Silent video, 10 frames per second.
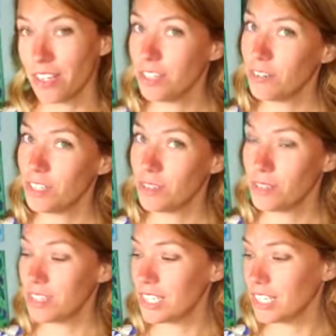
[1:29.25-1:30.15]
You could use
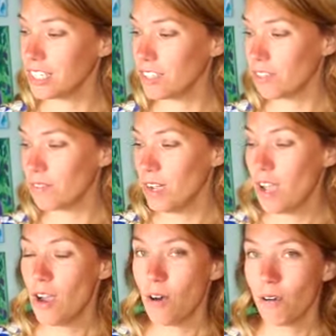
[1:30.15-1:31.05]
stick glue
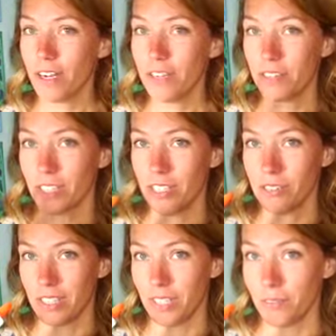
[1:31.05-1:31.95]
or you could
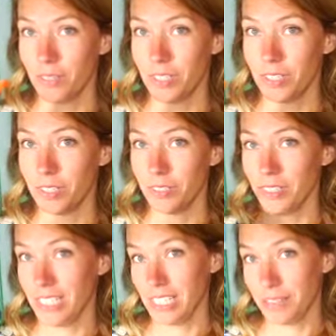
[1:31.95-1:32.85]
use liquid glue.
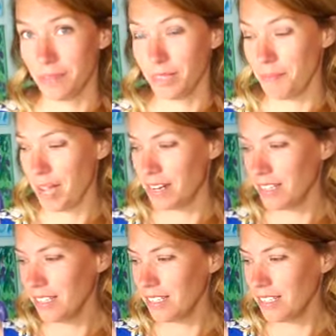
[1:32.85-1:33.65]
It doesn't really matter.